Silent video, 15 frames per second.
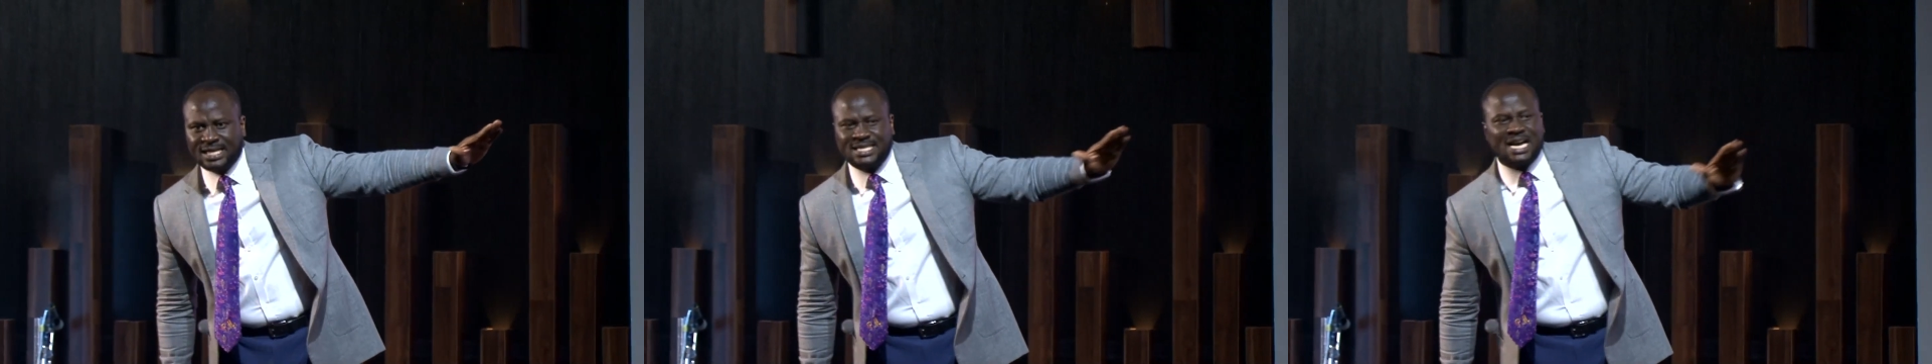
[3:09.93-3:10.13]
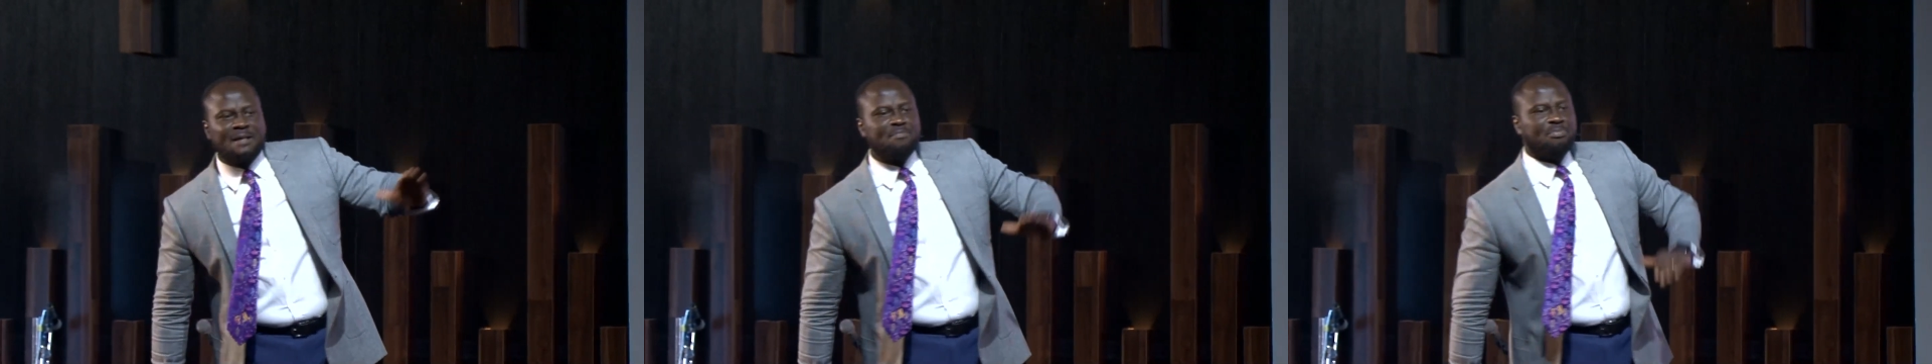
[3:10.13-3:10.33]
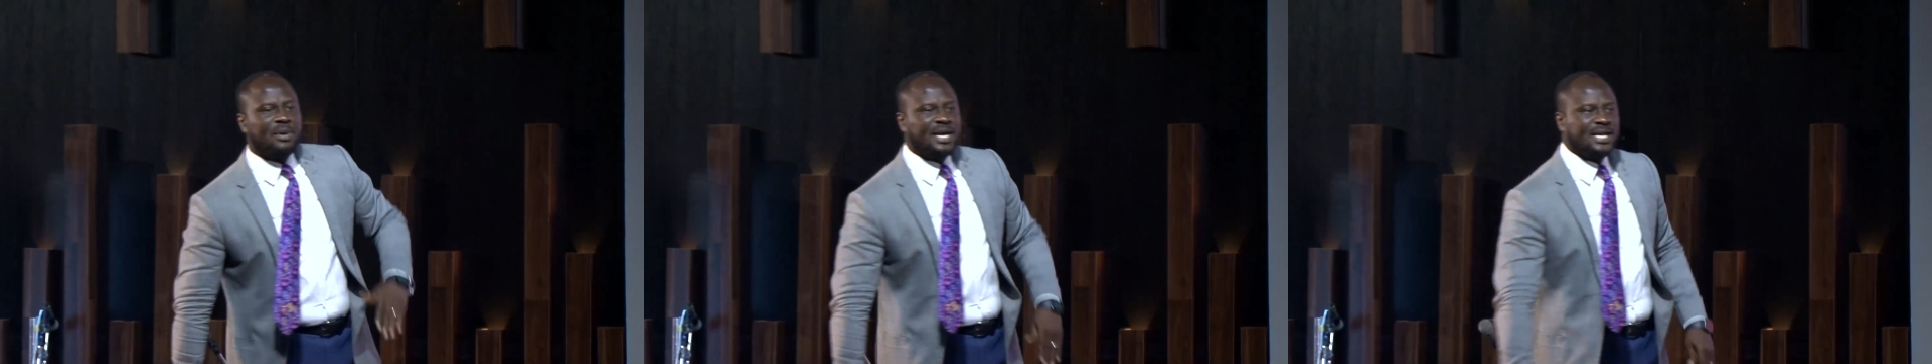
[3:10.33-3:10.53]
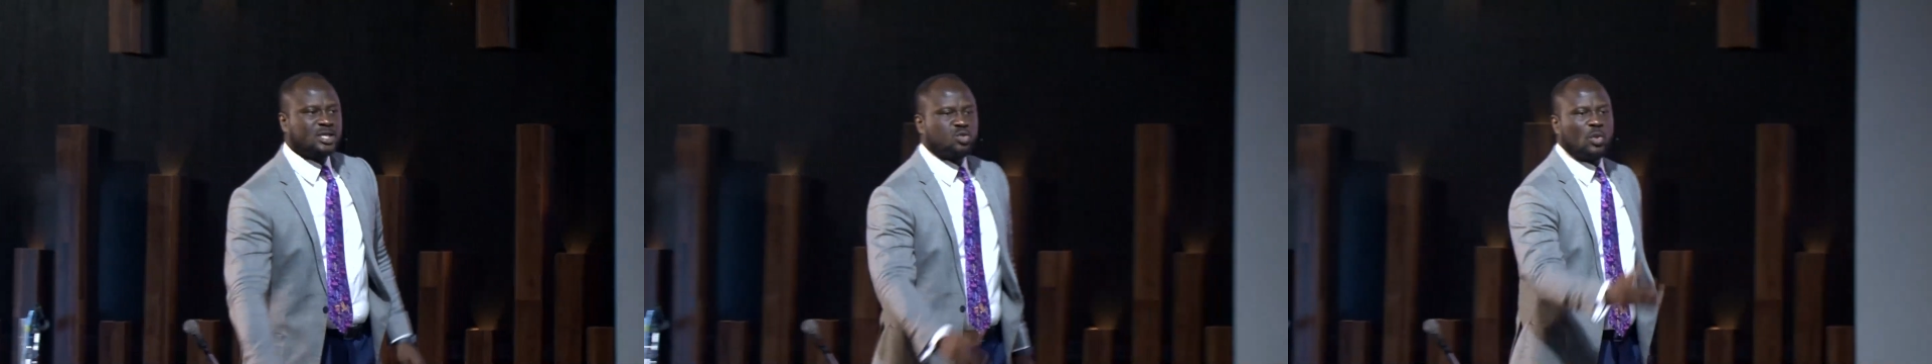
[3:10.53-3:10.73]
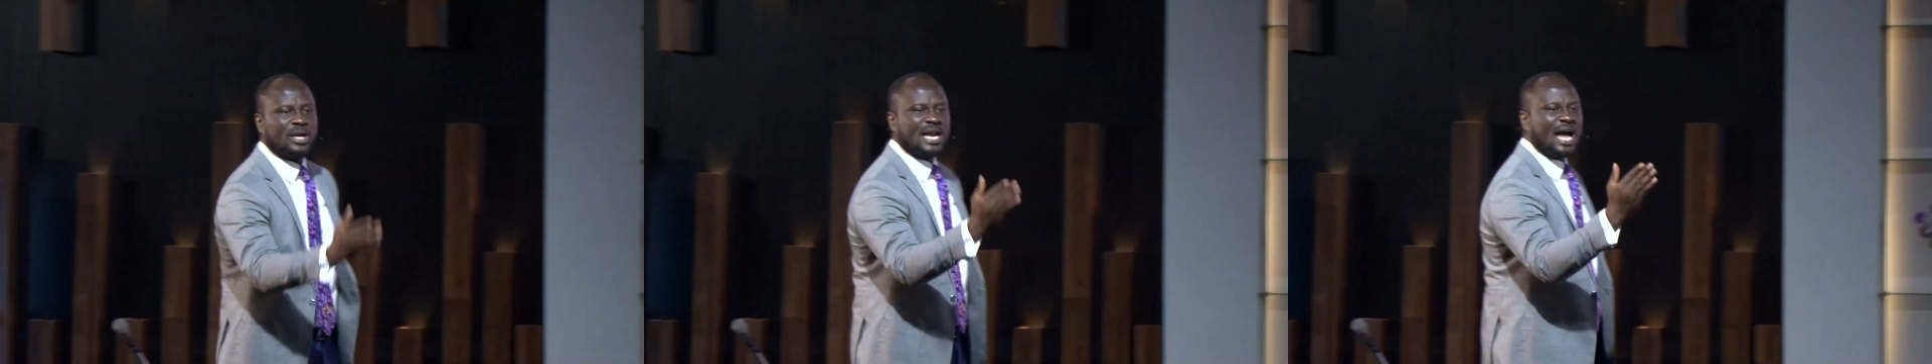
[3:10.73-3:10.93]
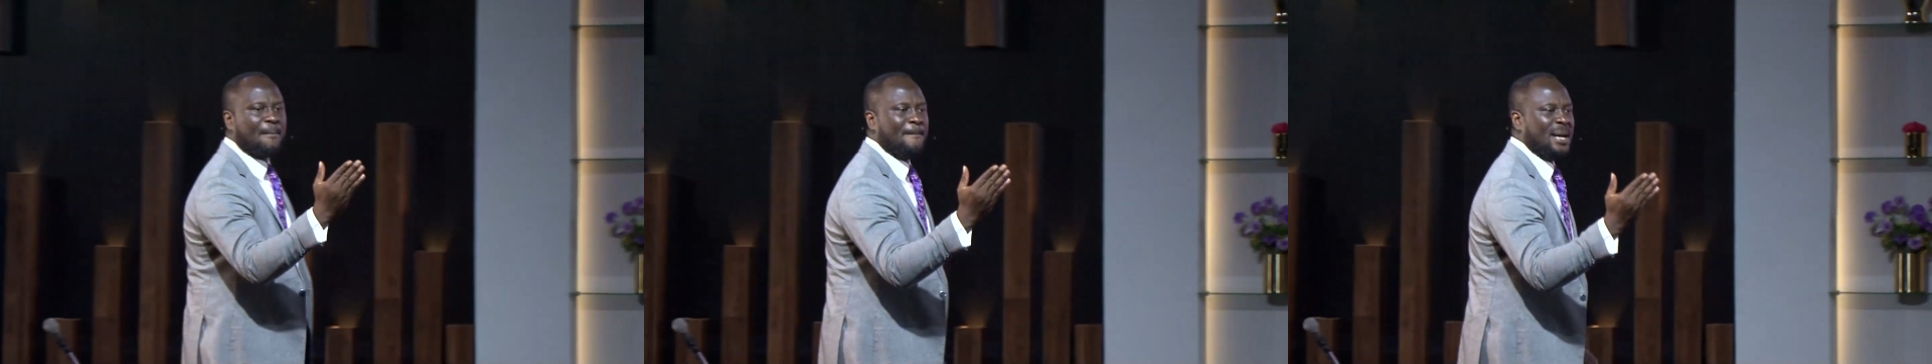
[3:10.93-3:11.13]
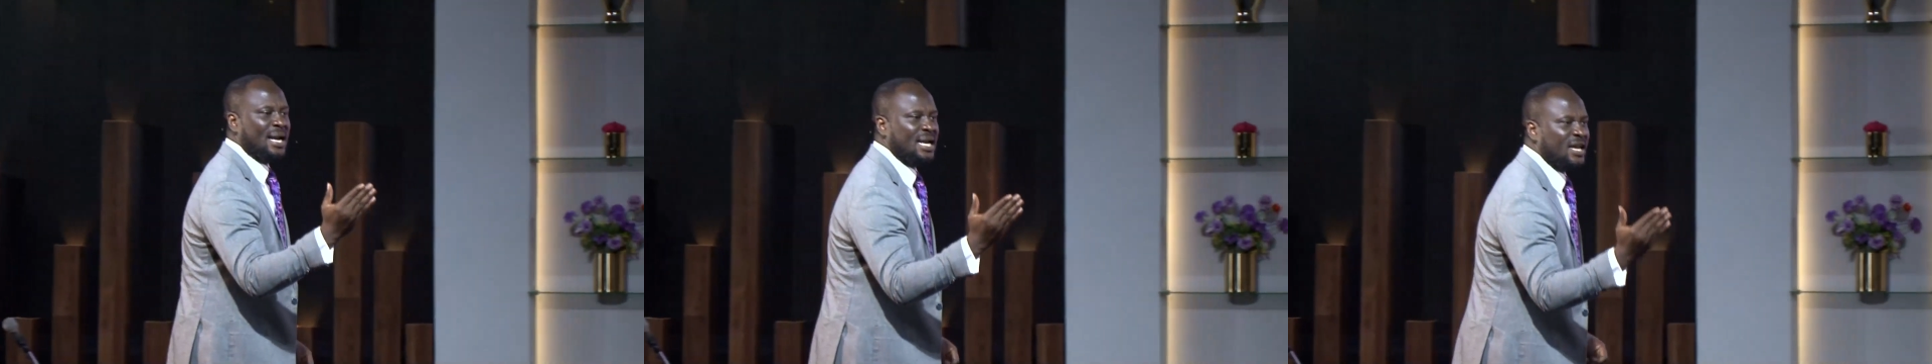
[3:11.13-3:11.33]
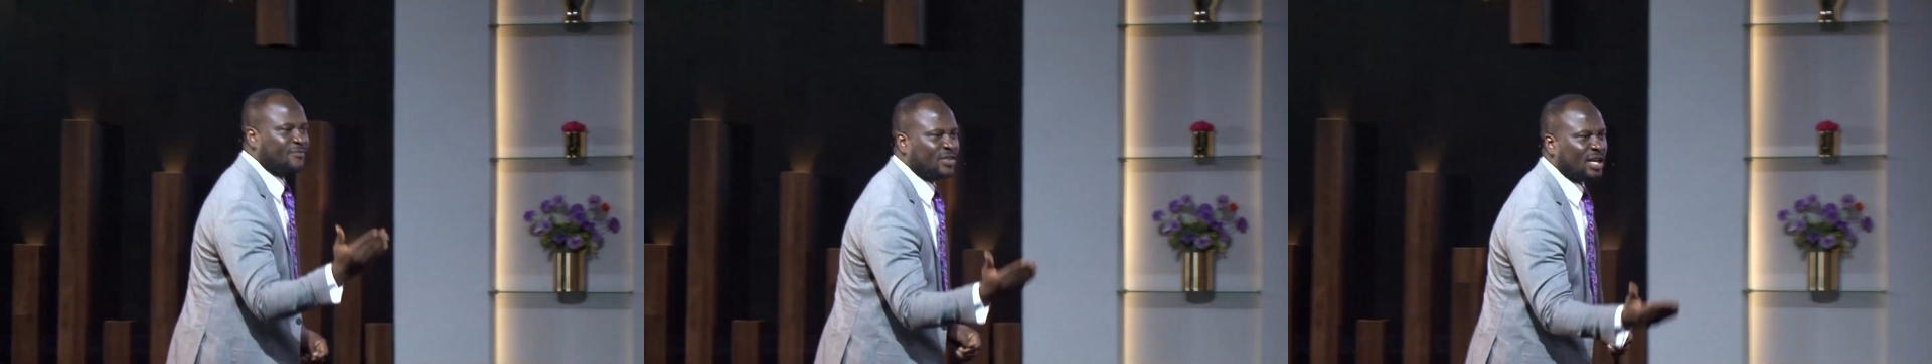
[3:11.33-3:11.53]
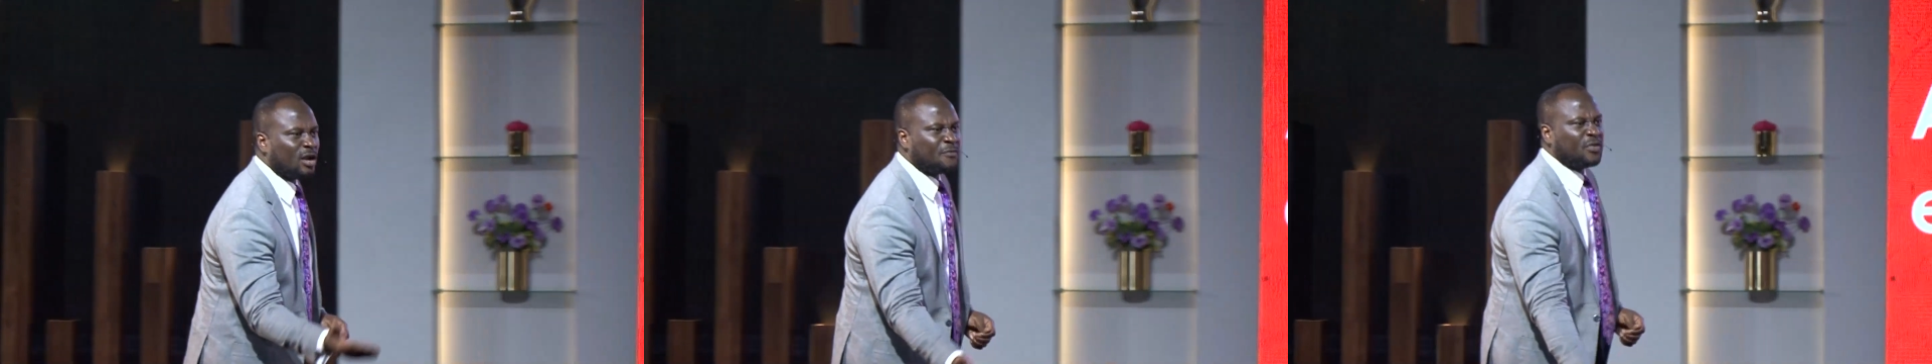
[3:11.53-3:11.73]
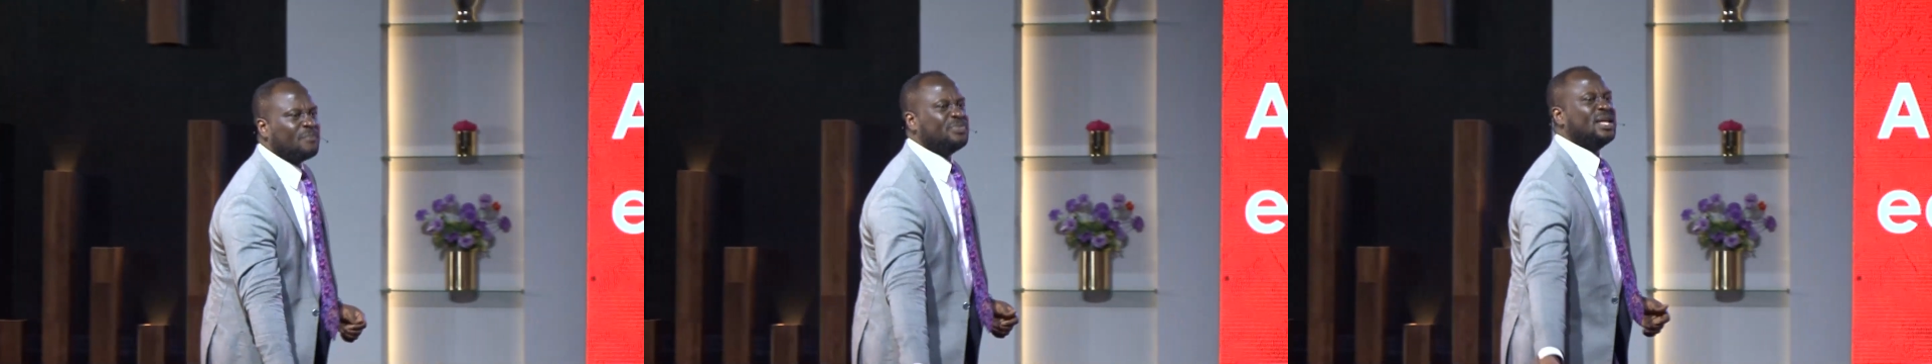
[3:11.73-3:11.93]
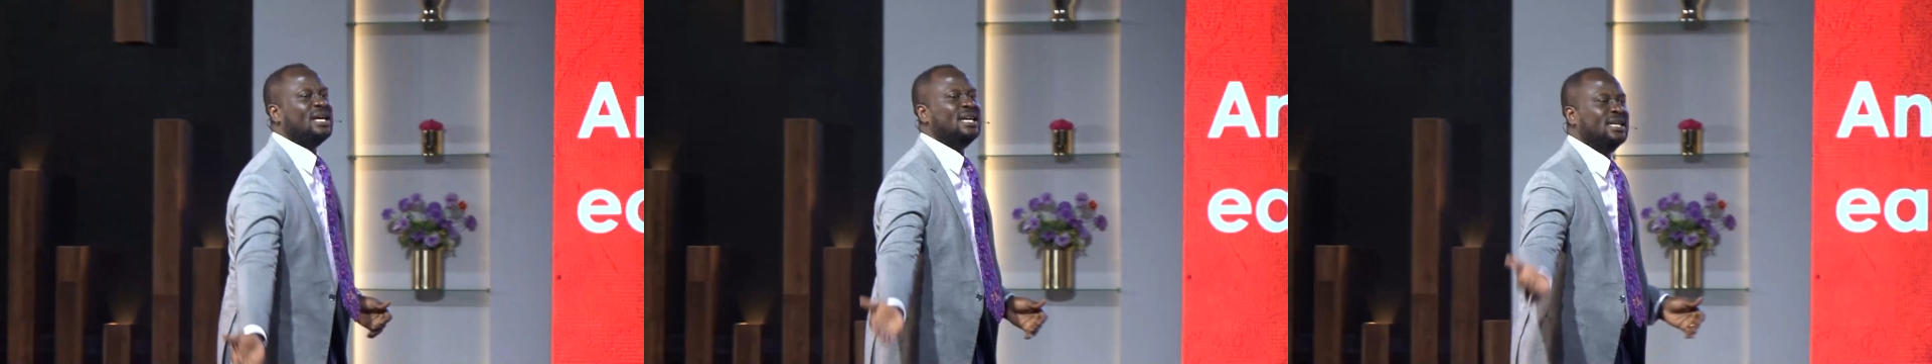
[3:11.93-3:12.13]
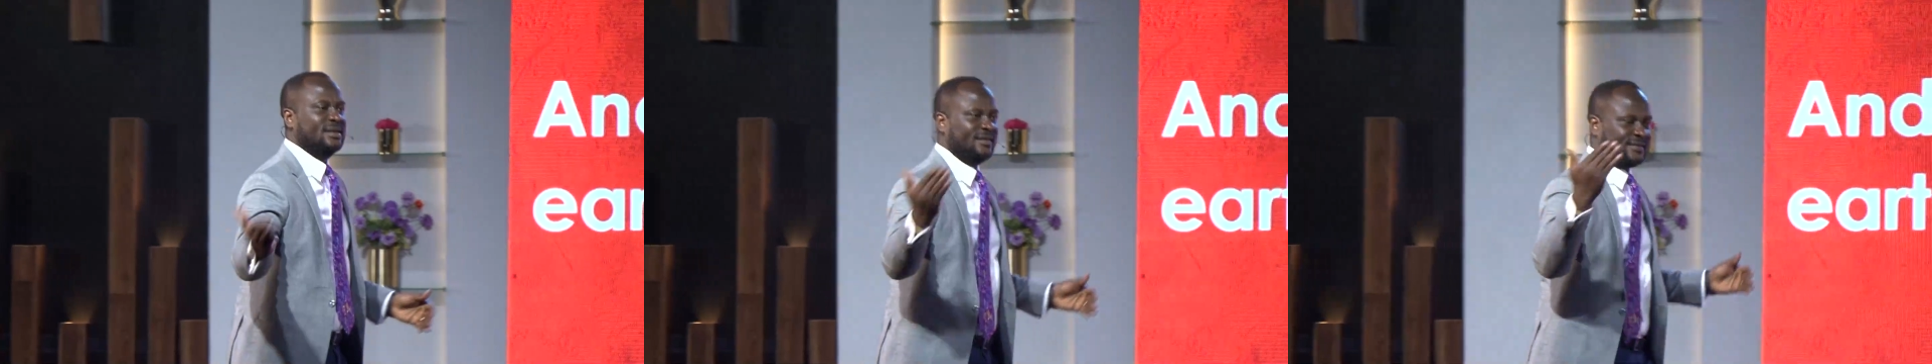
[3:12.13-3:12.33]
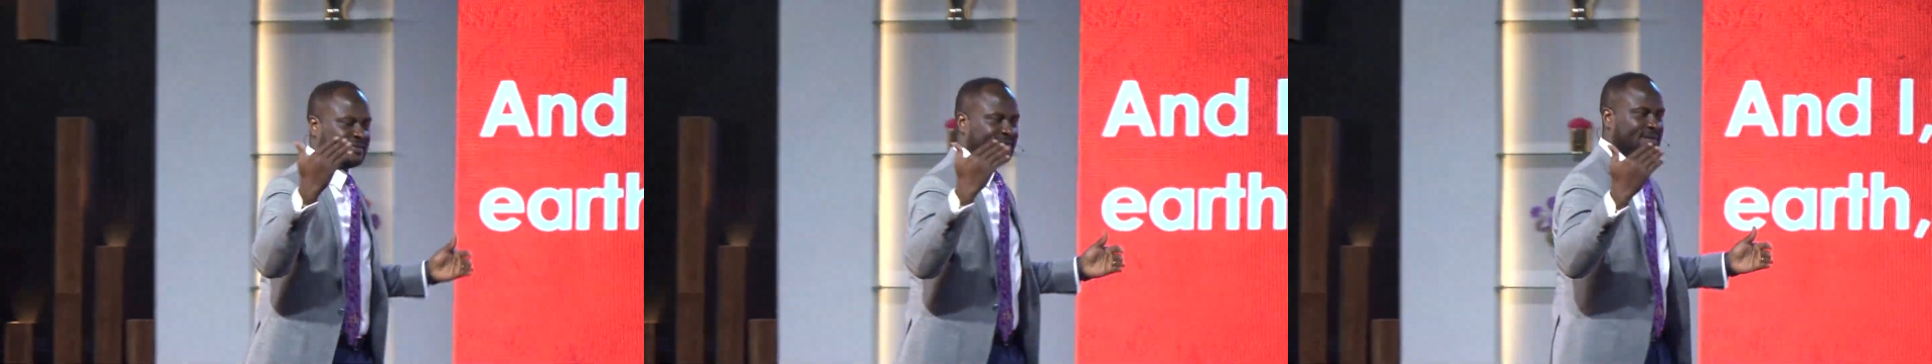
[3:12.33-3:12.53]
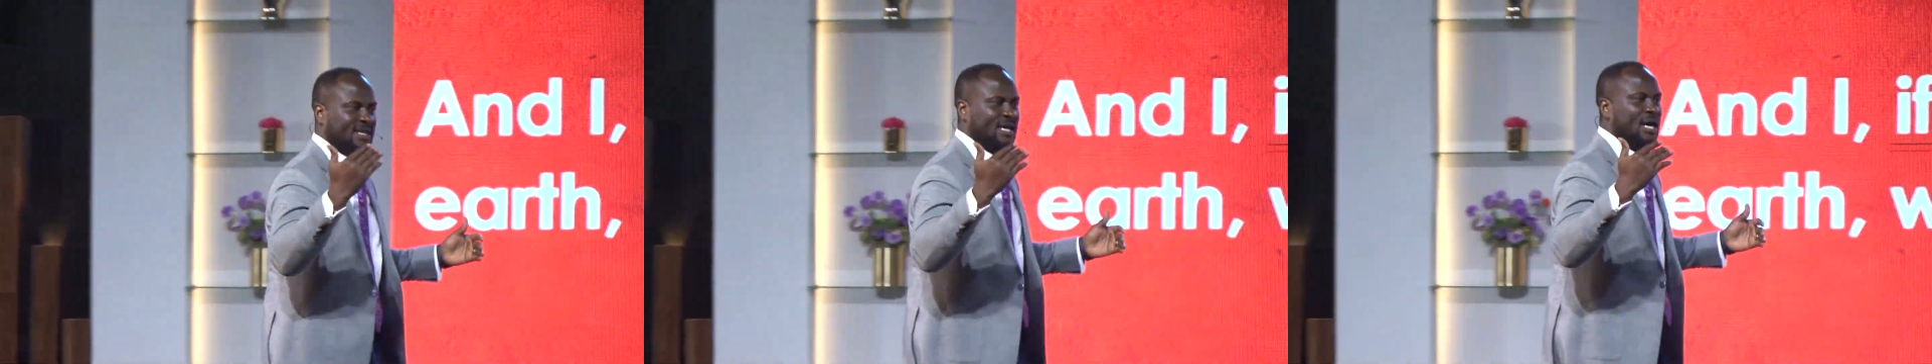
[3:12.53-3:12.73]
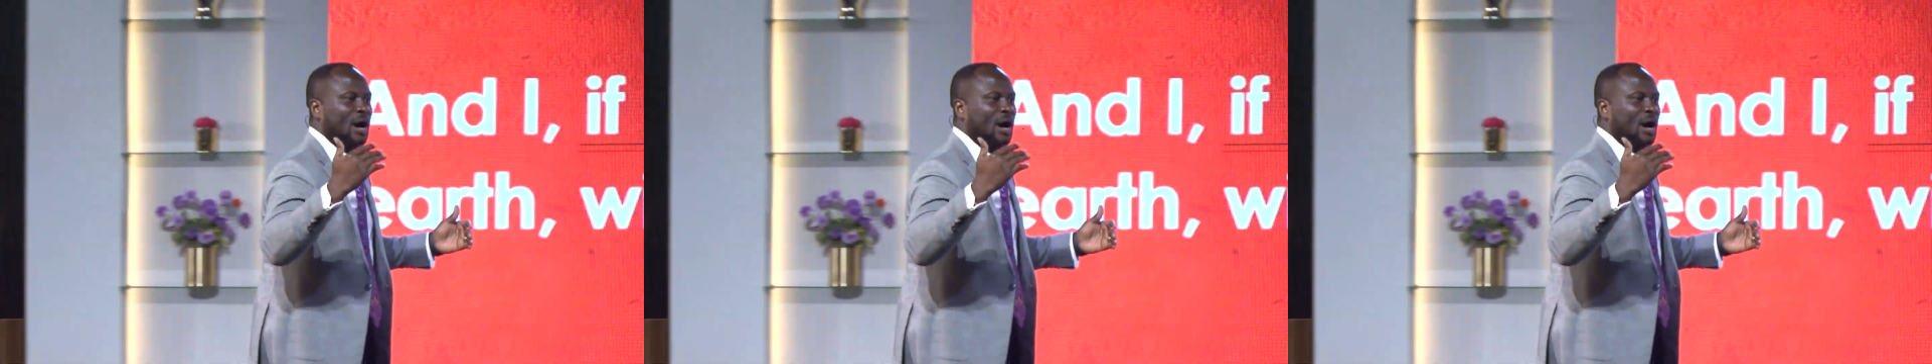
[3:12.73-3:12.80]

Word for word: That means when I be lifted up from the earth,